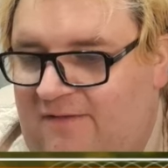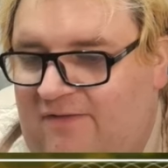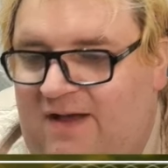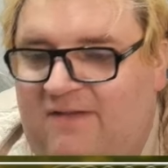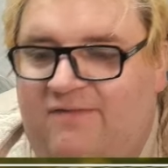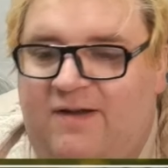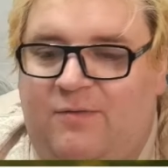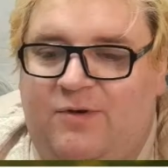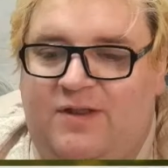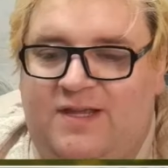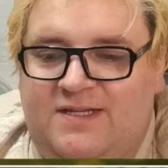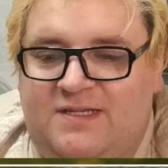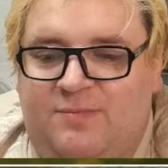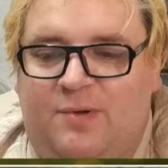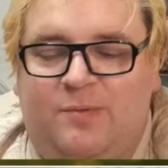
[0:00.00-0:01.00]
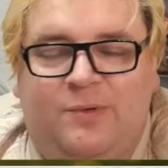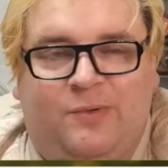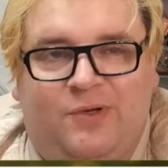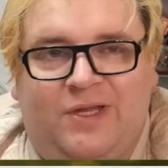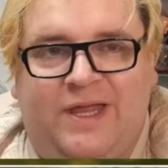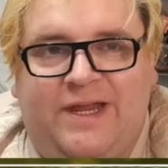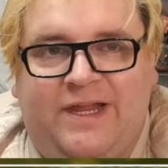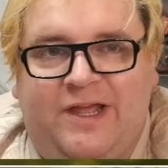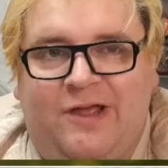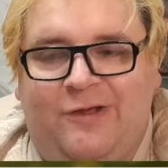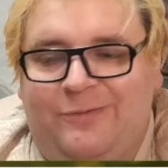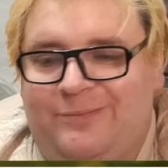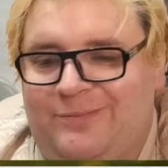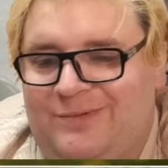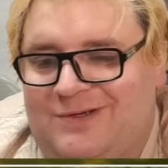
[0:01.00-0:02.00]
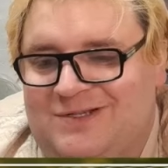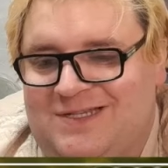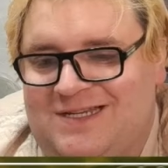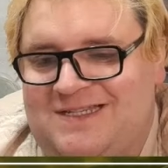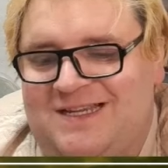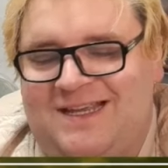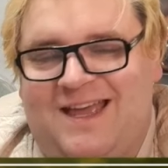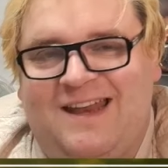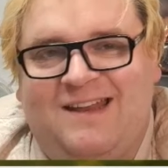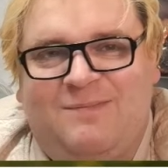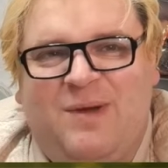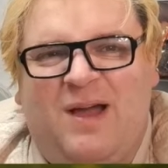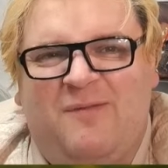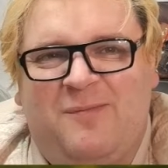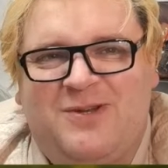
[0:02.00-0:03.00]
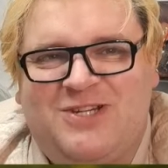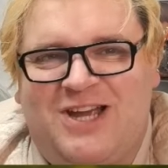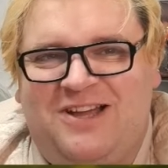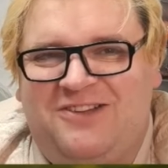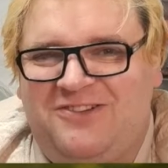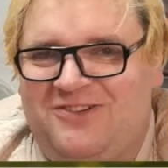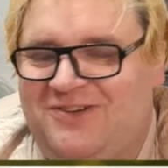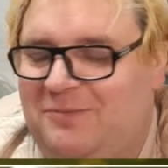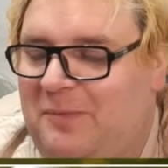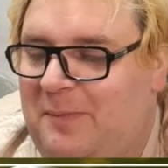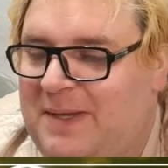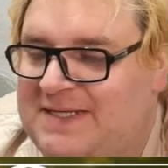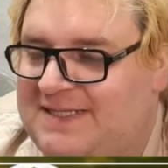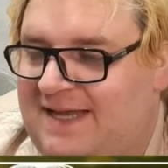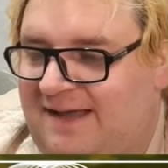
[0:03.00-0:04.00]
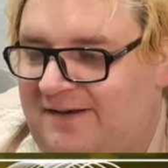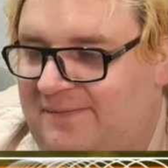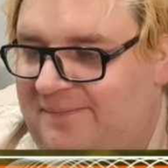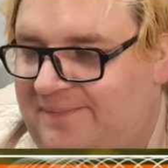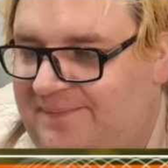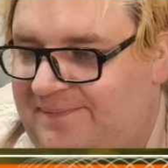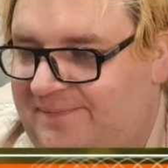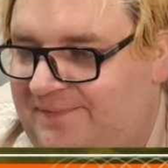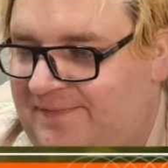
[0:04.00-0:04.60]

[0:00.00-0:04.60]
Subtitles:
If I found one of these, I probably wouldn't let it go, because it's, again, a part of my childhood and I'm a bit sad.